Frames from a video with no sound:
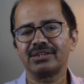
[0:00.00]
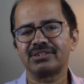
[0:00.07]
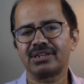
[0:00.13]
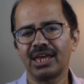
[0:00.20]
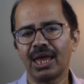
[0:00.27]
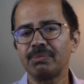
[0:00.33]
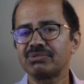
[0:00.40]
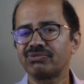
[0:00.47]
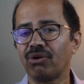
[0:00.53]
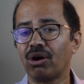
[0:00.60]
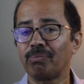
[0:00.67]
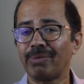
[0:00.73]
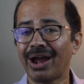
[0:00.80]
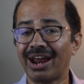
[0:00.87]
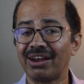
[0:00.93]
schemes
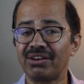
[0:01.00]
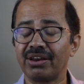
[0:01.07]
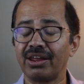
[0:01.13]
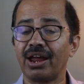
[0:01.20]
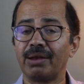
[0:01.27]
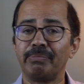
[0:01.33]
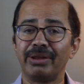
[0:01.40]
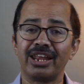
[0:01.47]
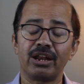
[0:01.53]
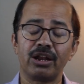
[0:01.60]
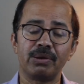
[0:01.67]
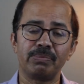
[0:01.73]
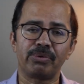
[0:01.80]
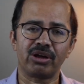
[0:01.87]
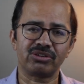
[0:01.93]
for battery and
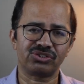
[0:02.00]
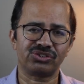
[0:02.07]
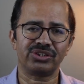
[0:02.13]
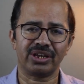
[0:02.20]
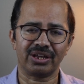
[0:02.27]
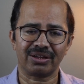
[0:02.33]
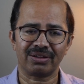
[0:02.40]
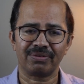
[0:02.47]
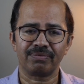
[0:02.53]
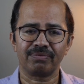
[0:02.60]
mineral processing.